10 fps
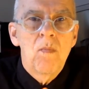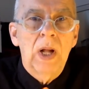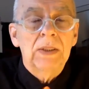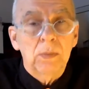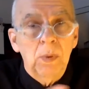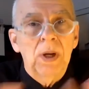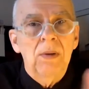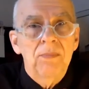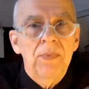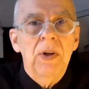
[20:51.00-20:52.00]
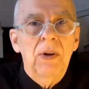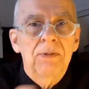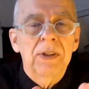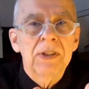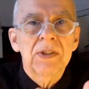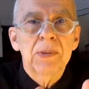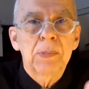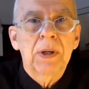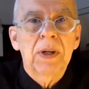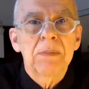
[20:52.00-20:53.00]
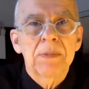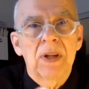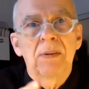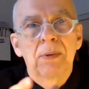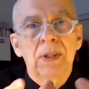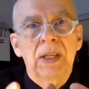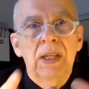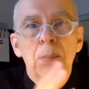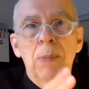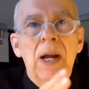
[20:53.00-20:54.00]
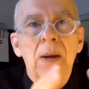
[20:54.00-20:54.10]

I said, well, you know, a fearlessness paradigm is not really going to buy